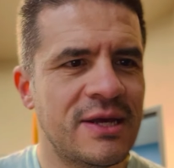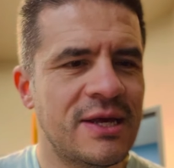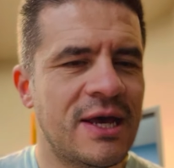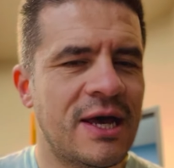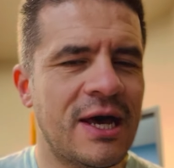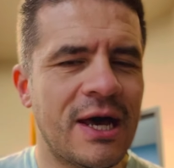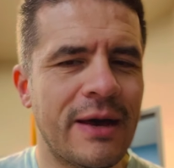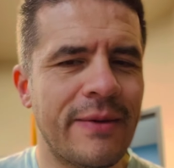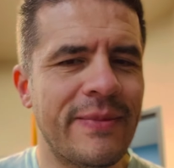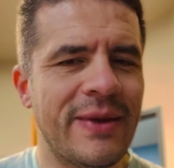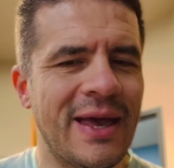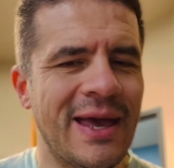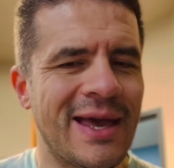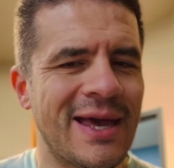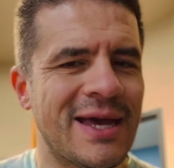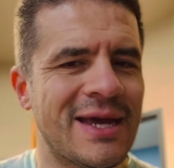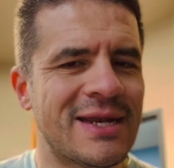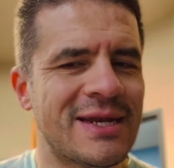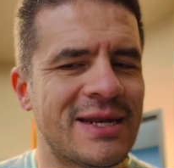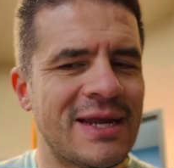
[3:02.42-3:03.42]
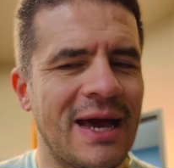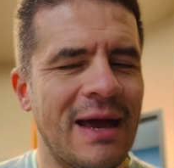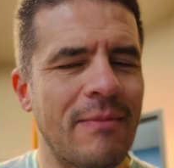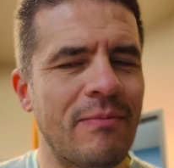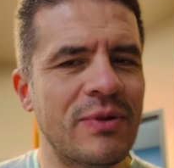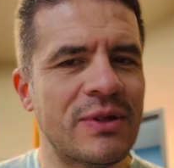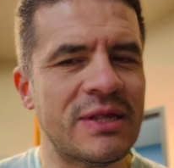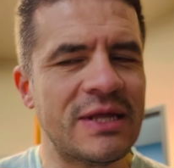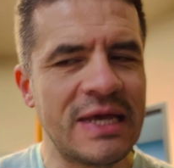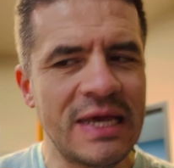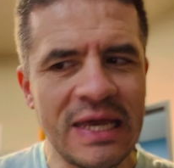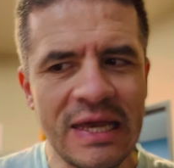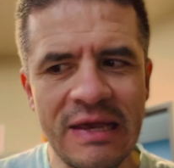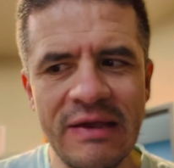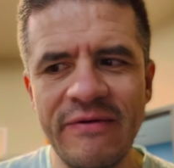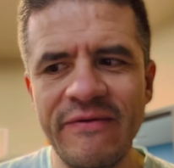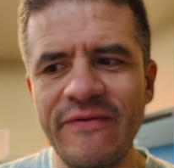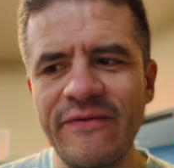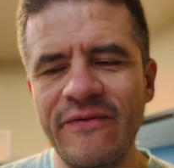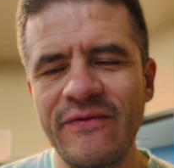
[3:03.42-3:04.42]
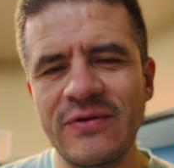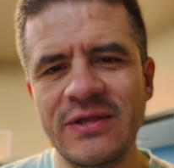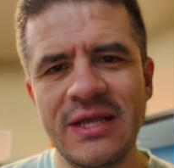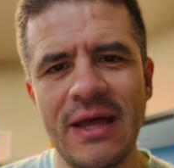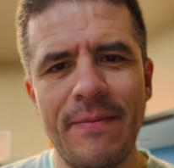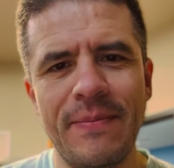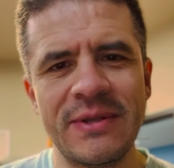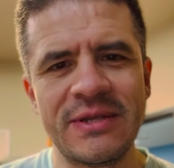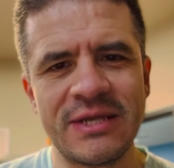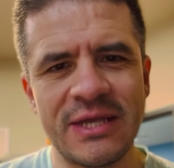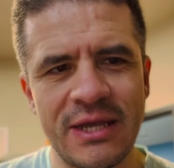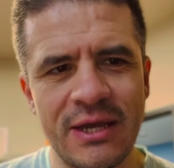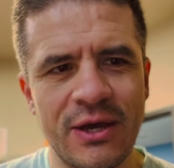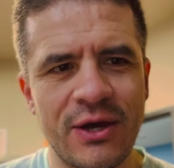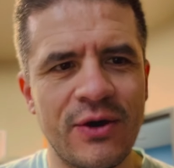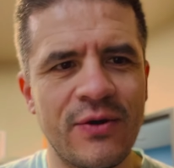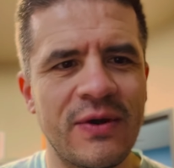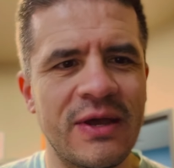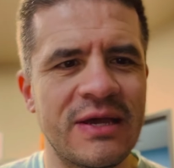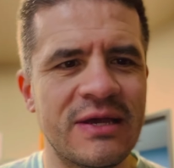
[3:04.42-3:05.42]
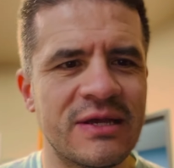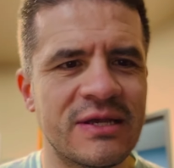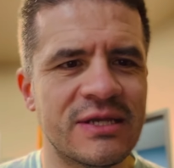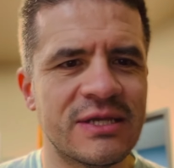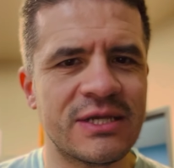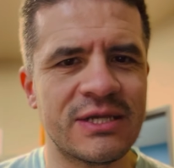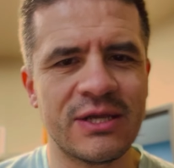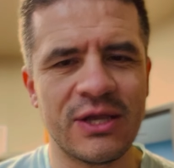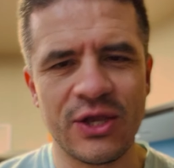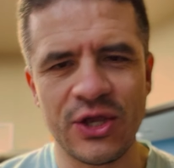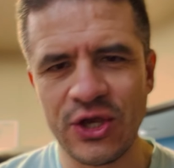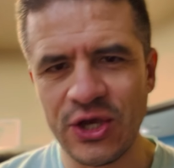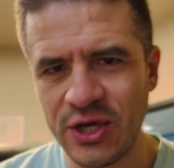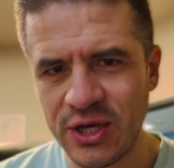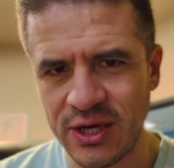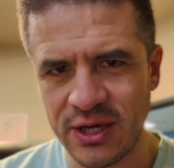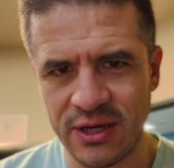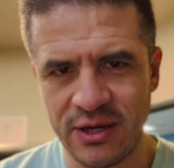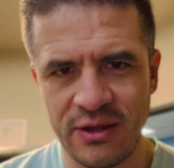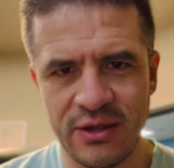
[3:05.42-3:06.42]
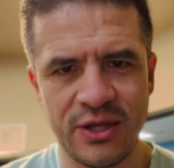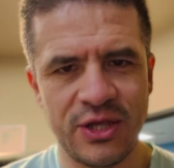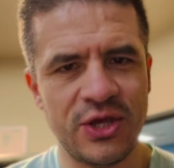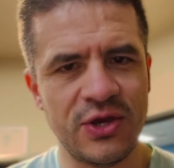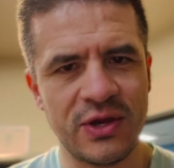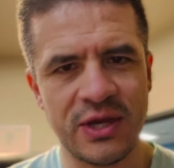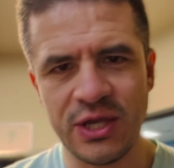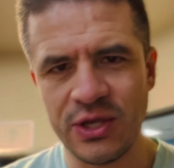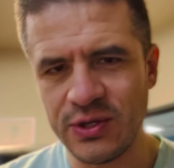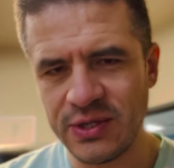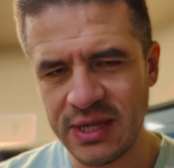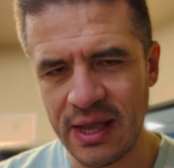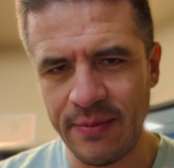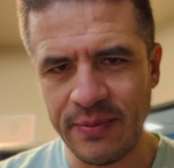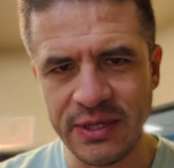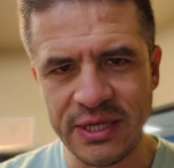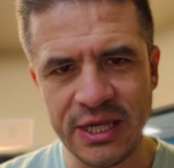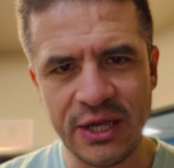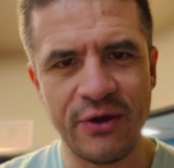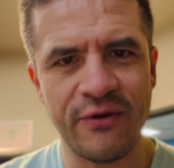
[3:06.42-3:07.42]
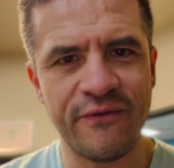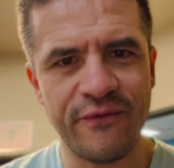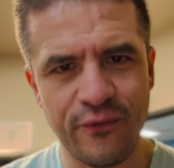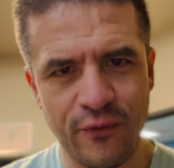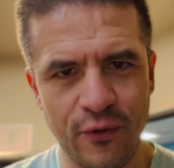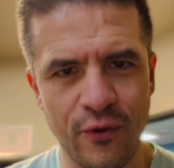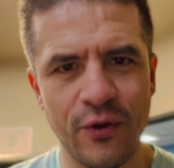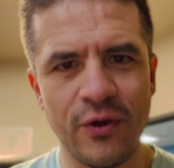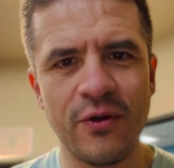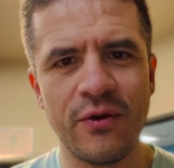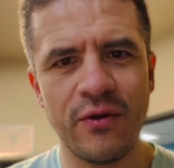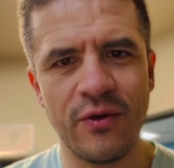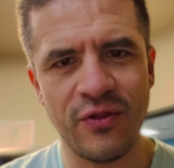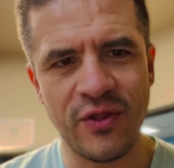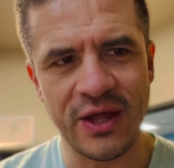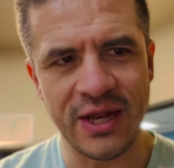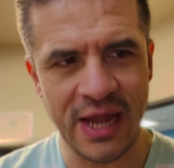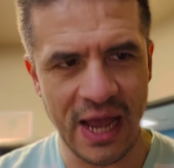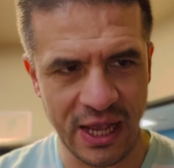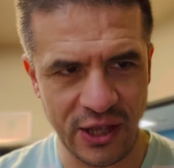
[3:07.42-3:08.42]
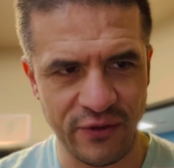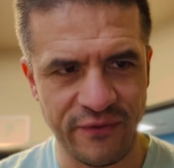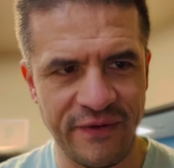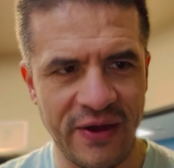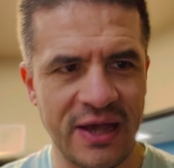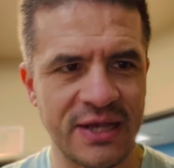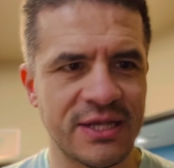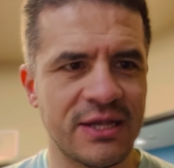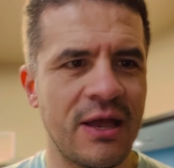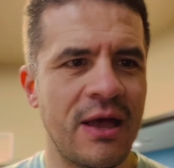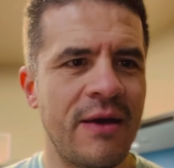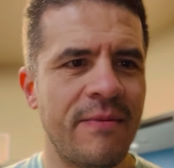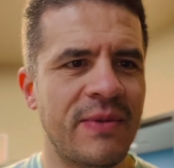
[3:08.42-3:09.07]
And I believe Tapatio is good. You can use Tapatio for the Daniel fast.